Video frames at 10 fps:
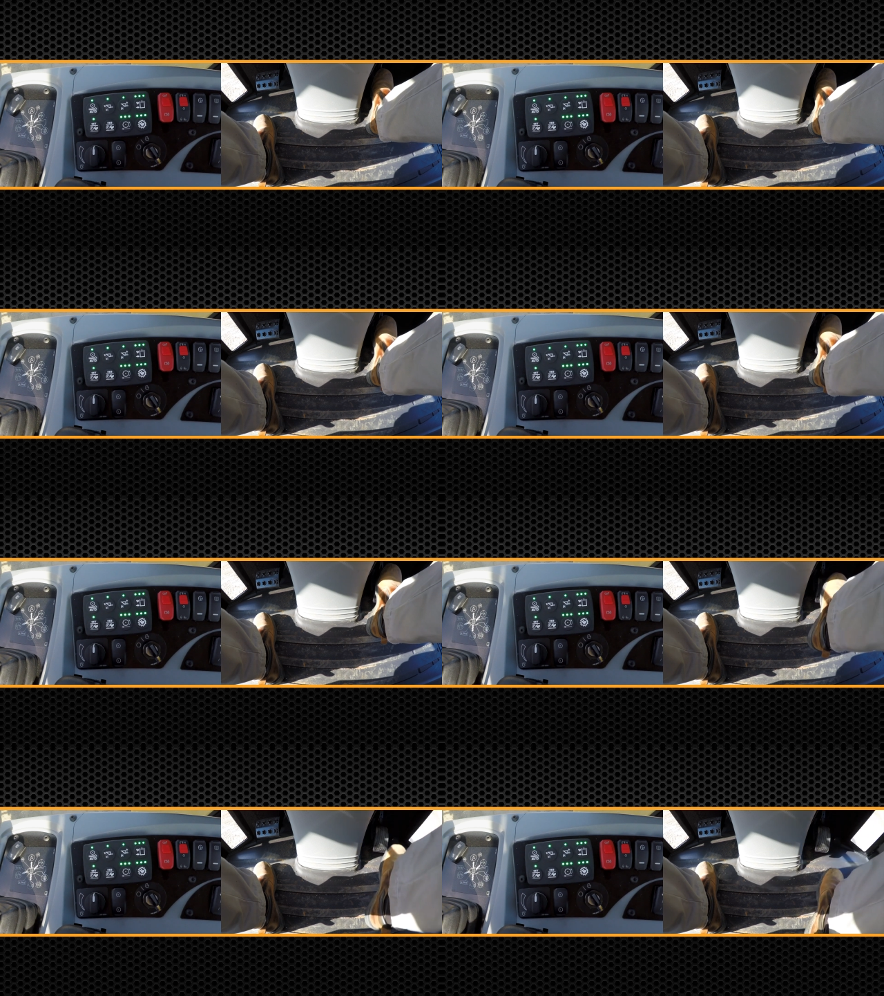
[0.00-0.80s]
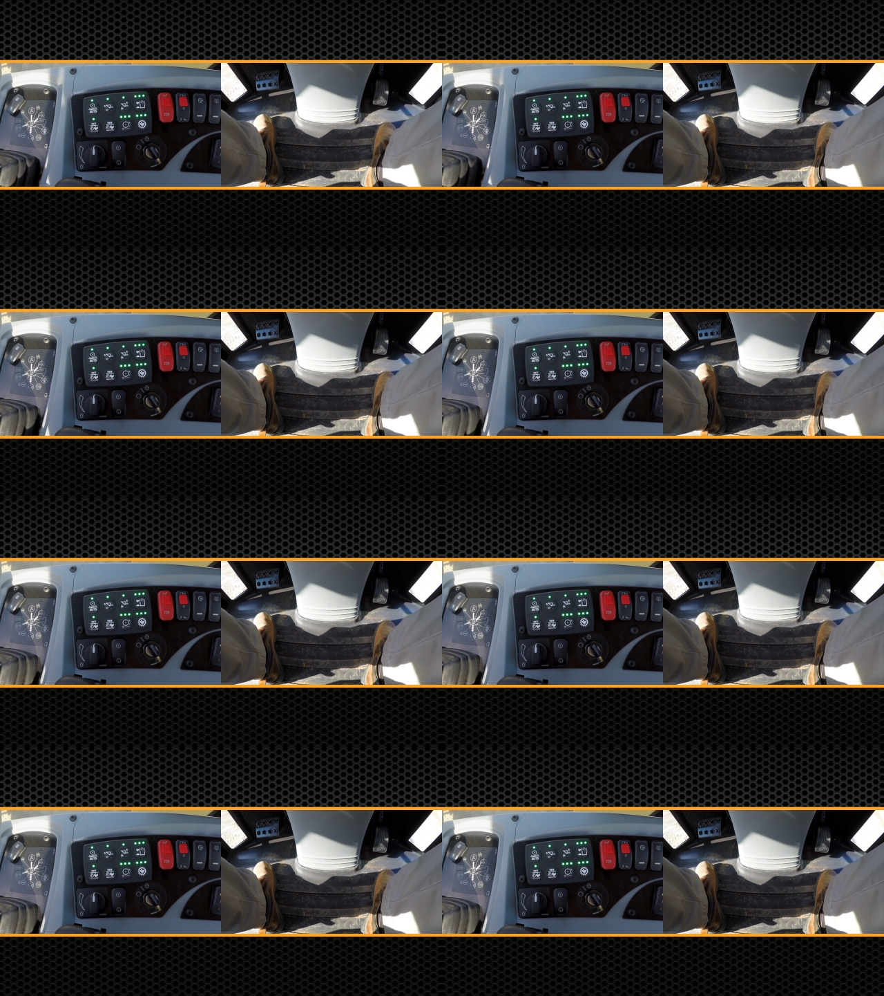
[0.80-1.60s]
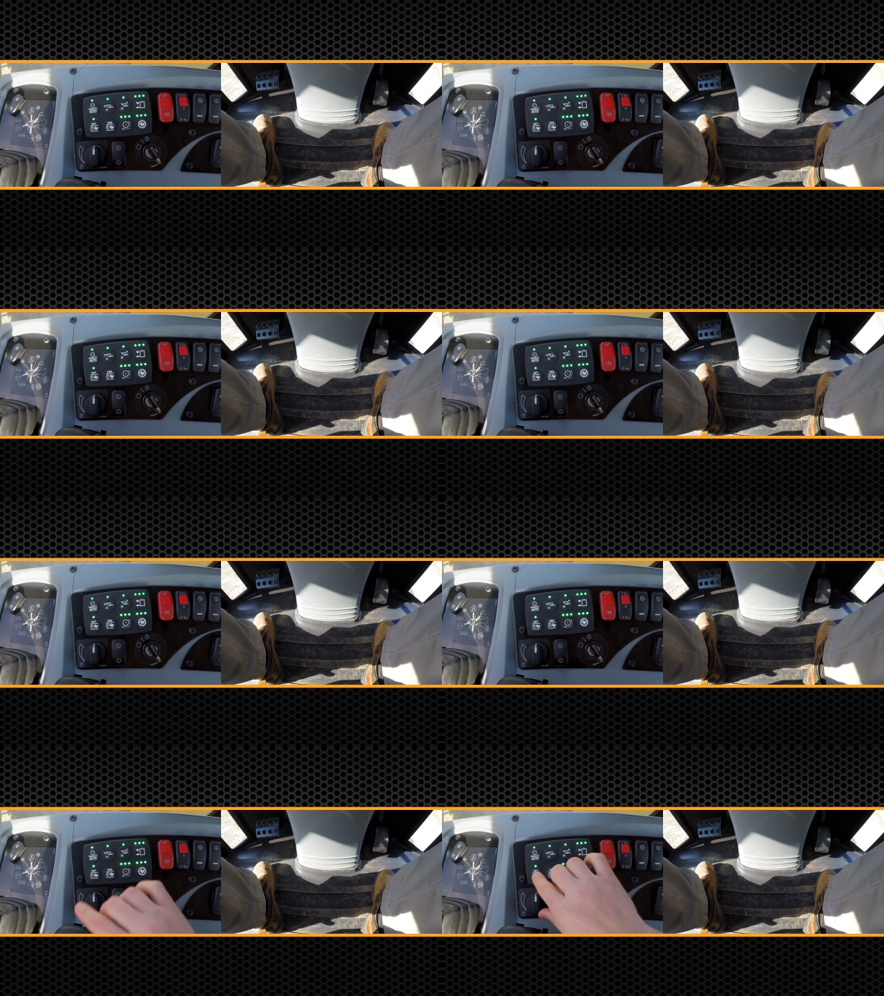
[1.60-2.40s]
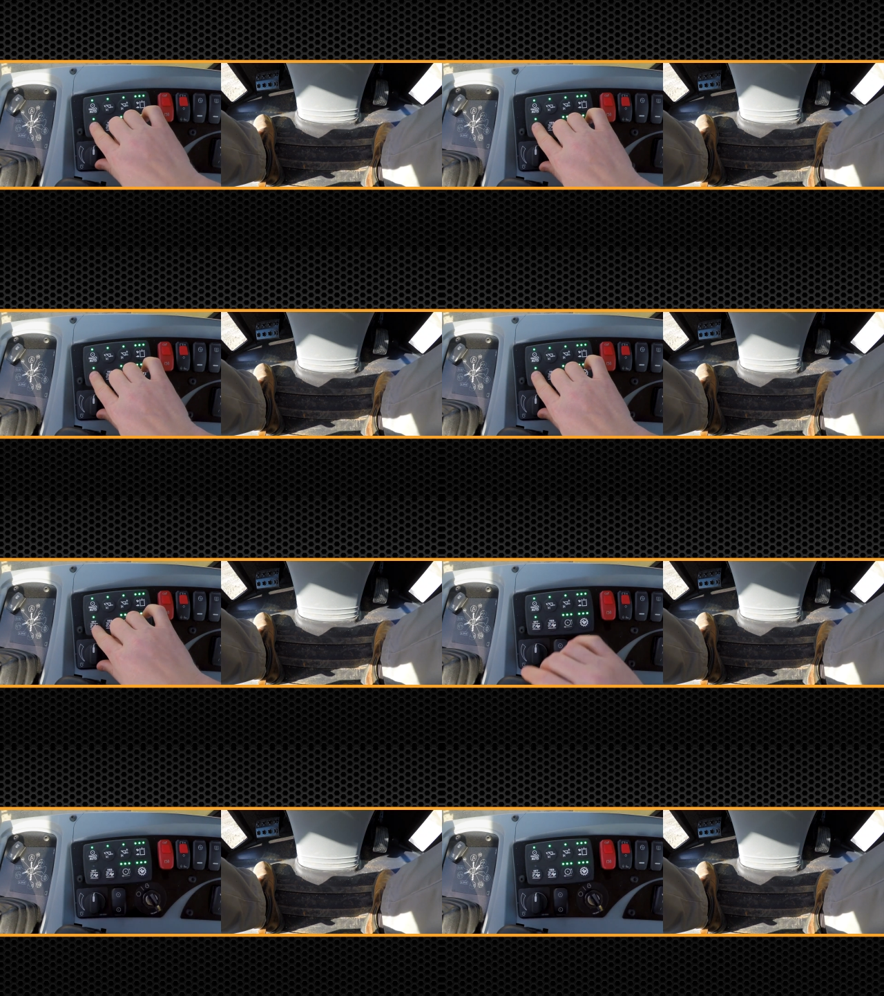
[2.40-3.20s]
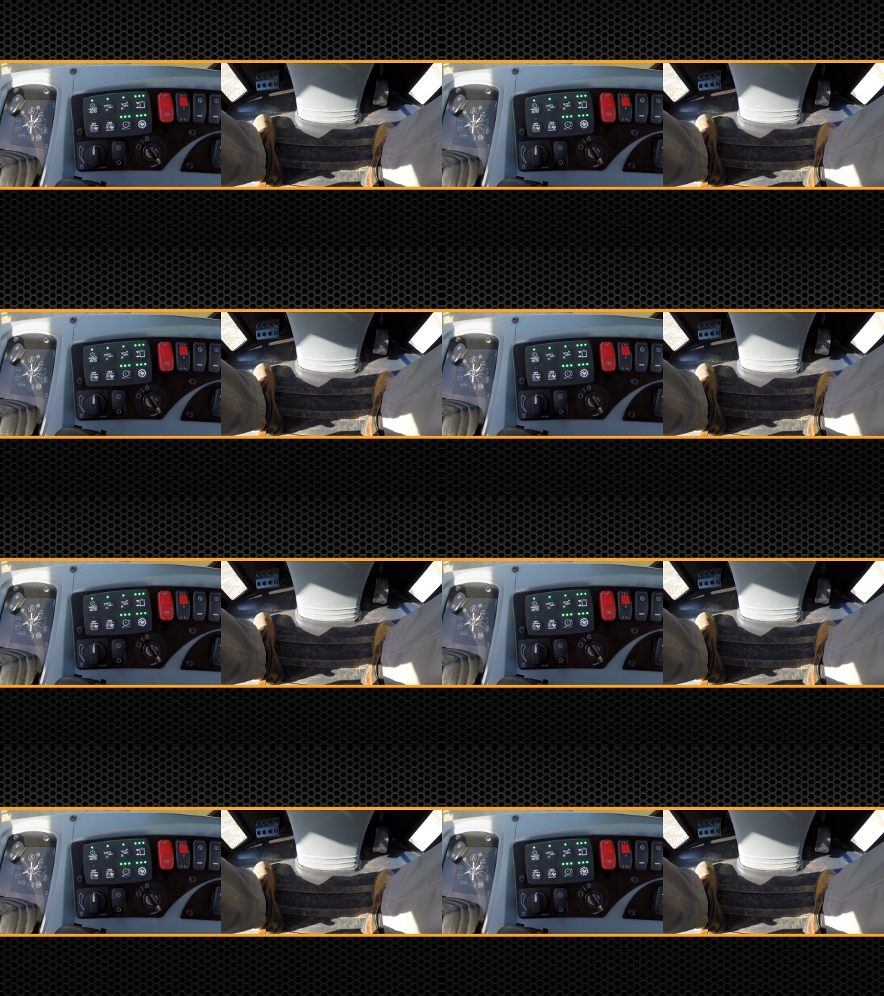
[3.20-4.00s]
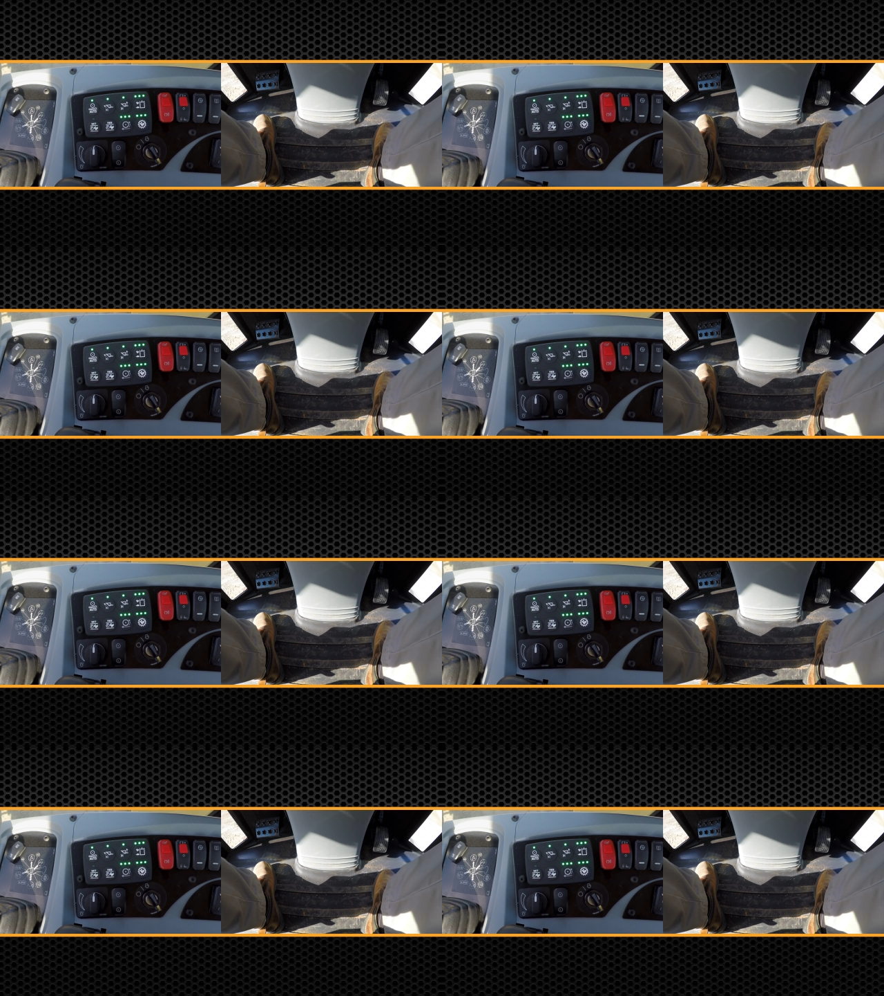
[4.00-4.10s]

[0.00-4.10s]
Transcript: (no speaker visible)